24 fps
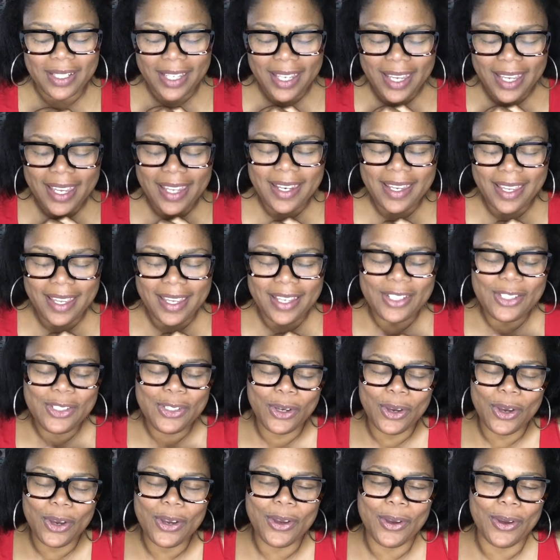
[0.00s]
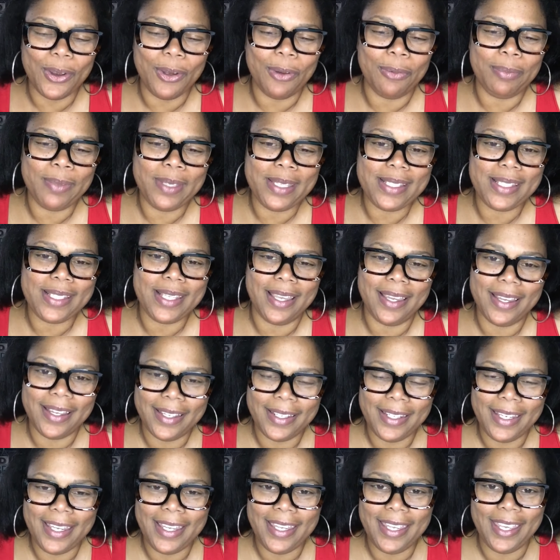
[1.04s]
It is your girl, Ms
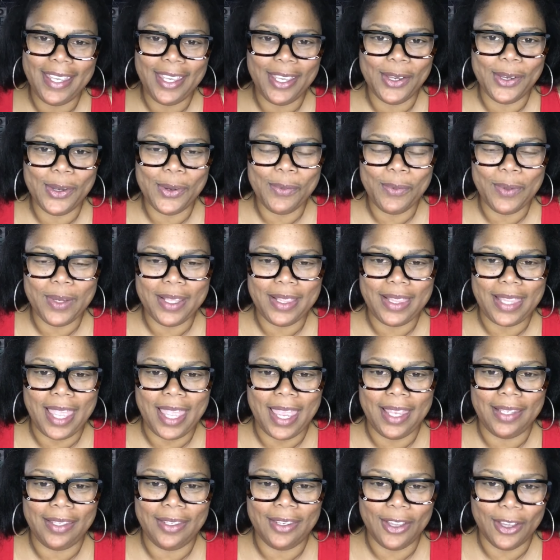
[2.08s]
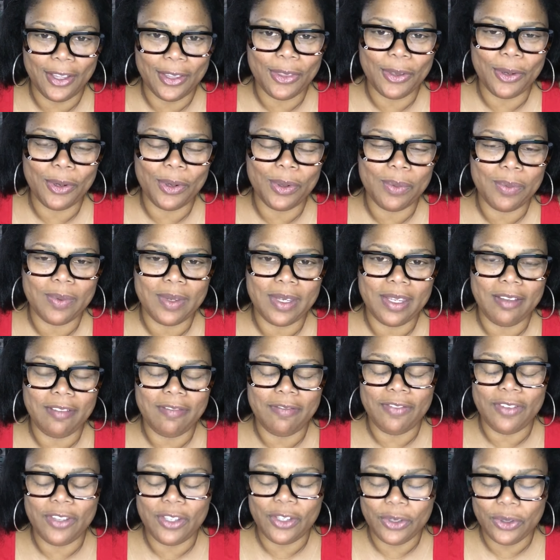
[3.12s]
Honey, here with another
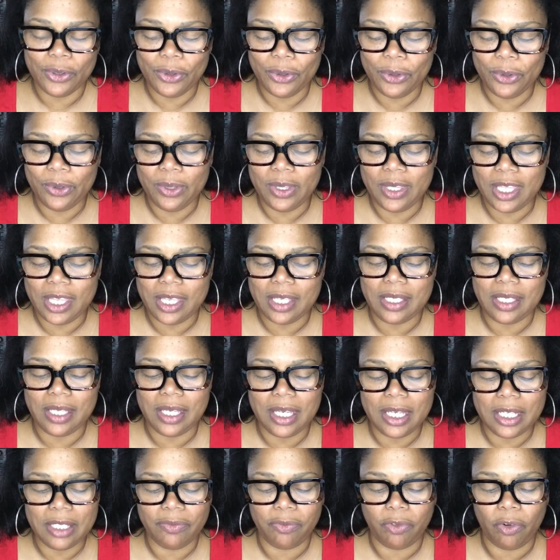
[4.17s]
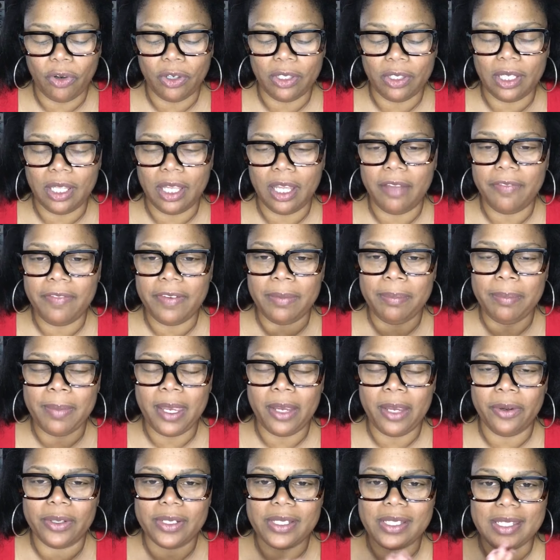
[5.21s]
review. This is for Love and
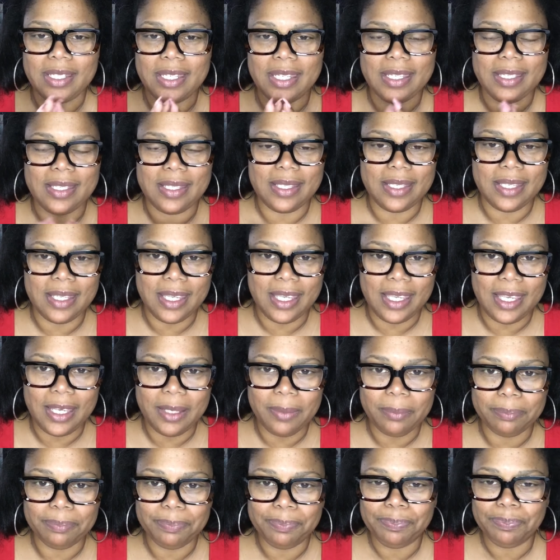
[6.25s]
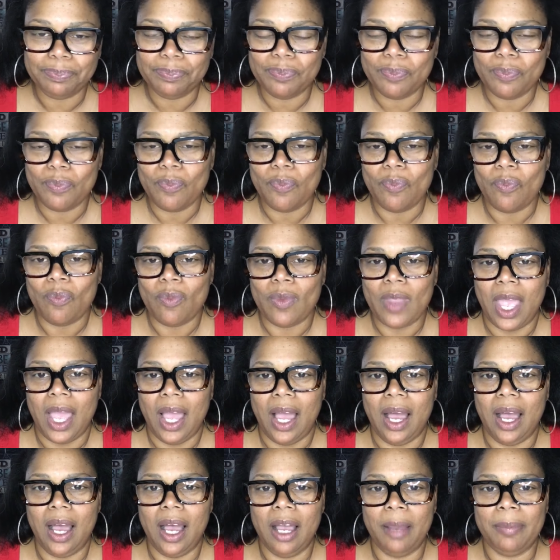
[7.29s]
Marriage D C.
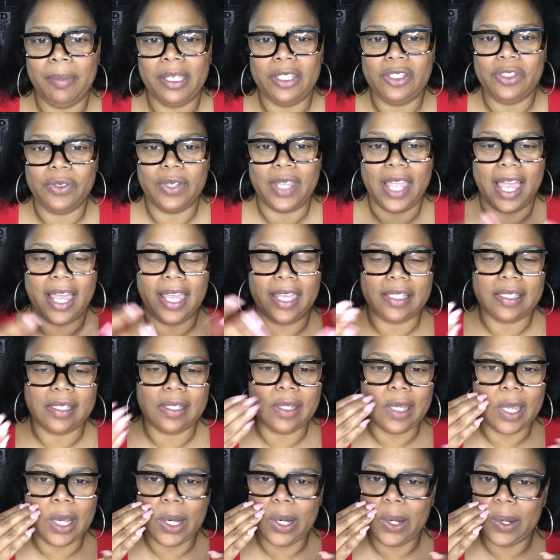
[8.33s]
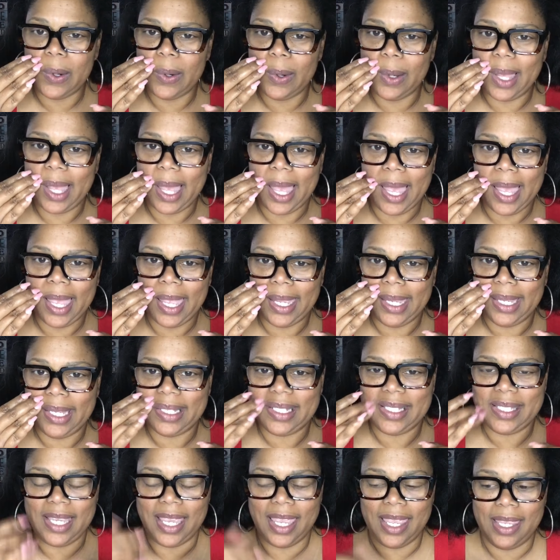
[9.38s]
Um, as you guys know, I had
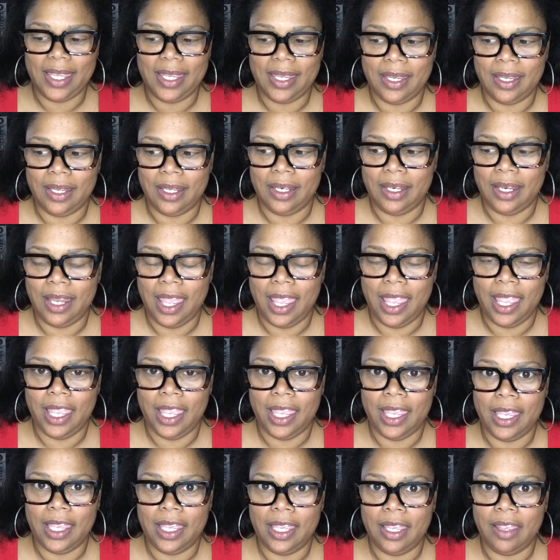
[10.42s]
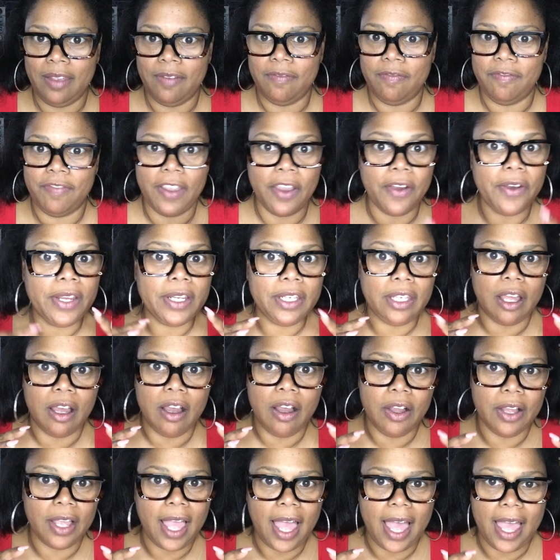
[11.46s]
taken a very
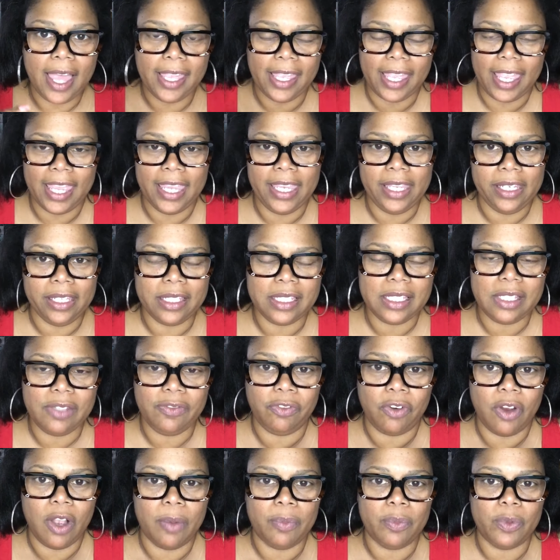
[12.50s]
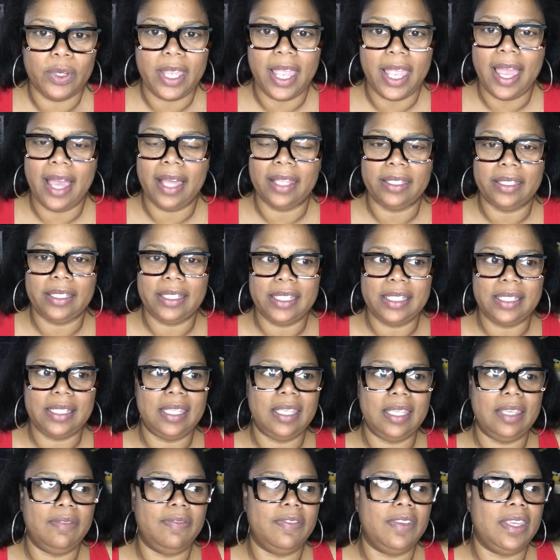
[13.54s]
long hiatus from reality
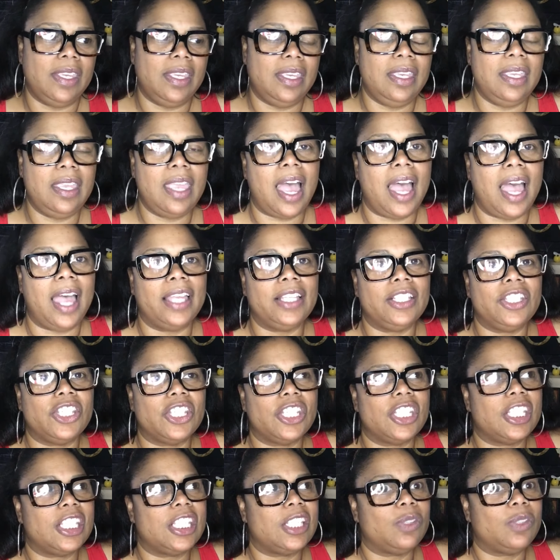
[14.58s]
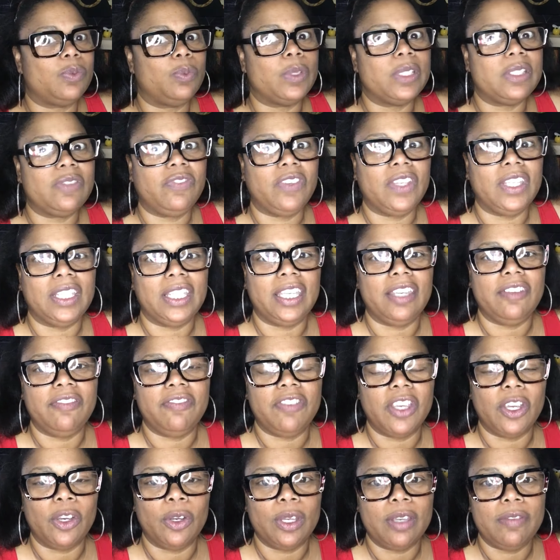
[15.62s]
T V. I just was feeling
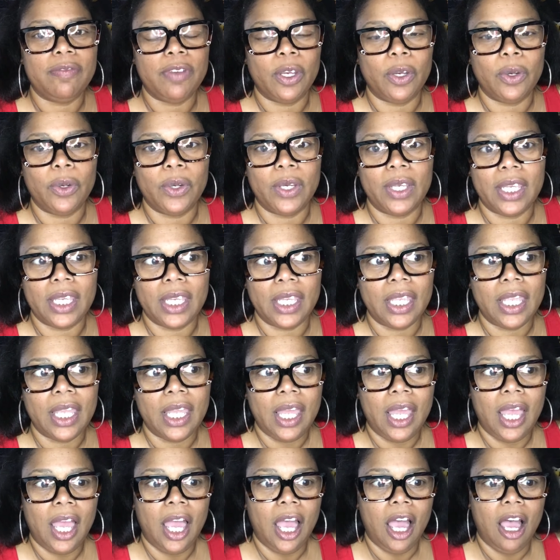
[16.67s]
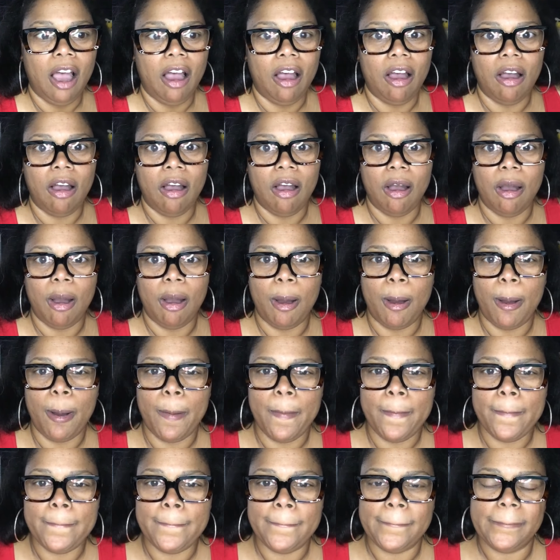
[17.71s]
very, very
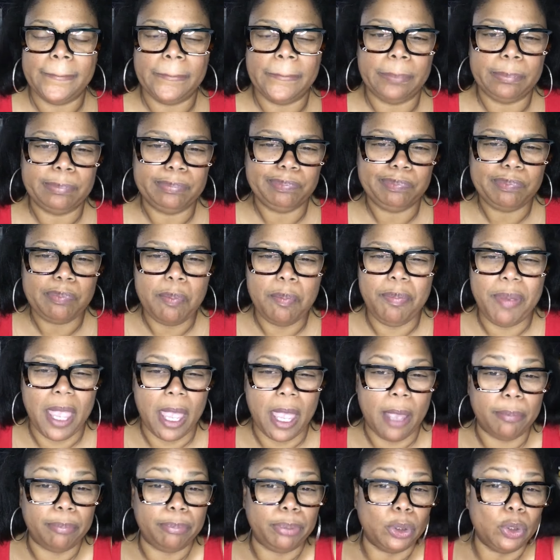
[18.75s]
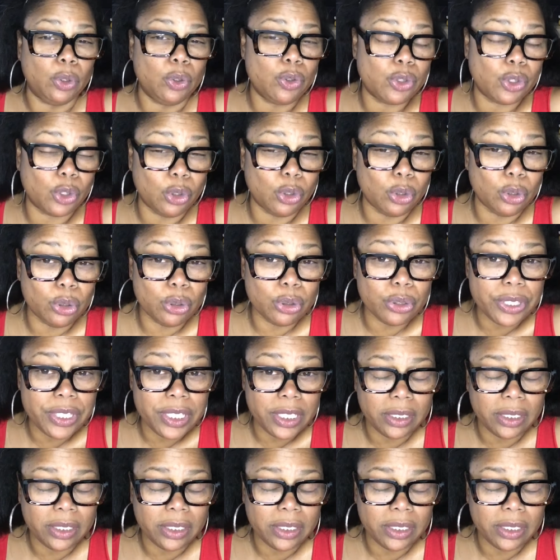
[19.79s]
um, bamboozled.